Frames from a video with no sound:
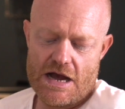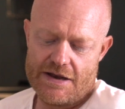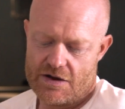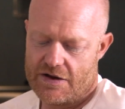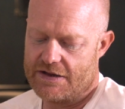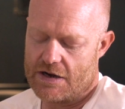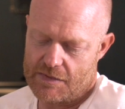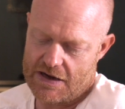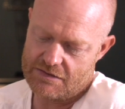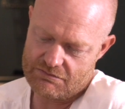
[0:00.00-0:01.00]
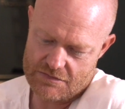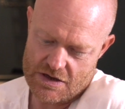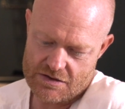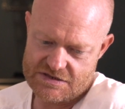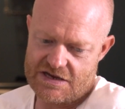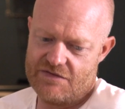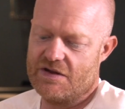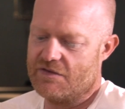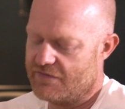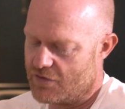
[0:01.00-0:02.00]
And then I ended up getting
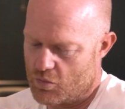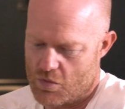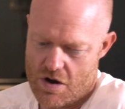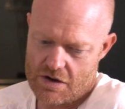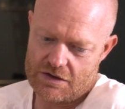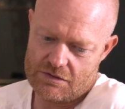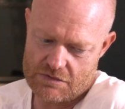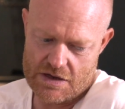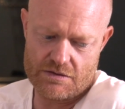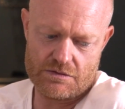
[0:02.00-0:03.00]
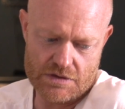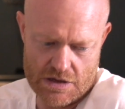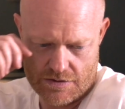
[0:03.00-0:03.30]
TV and film work and